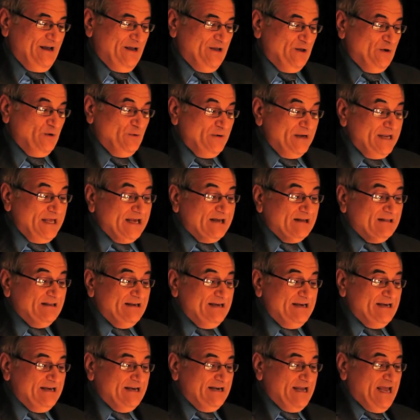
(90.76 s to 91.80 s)

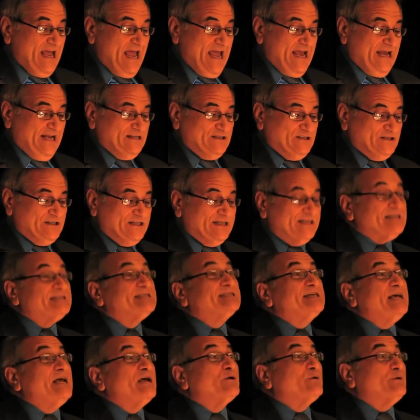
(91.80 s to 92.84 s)
uniquely engaged in a
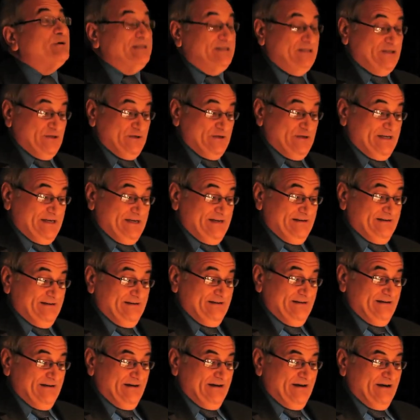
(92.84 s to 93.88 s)
sacred duty.
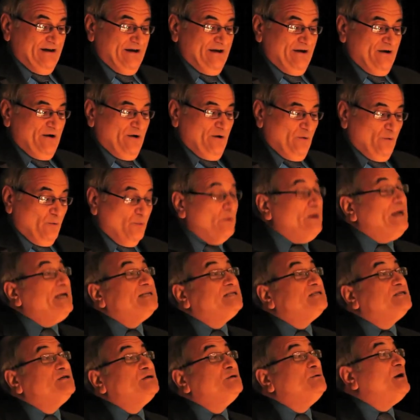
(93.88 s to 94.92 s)

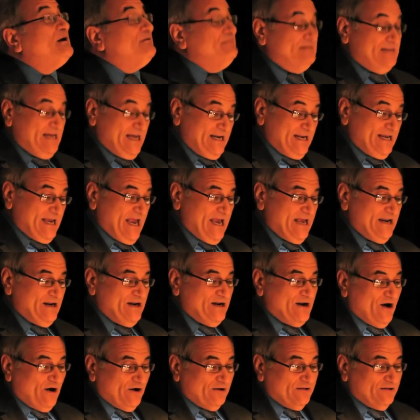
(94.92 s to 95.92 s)
We too have dedicated our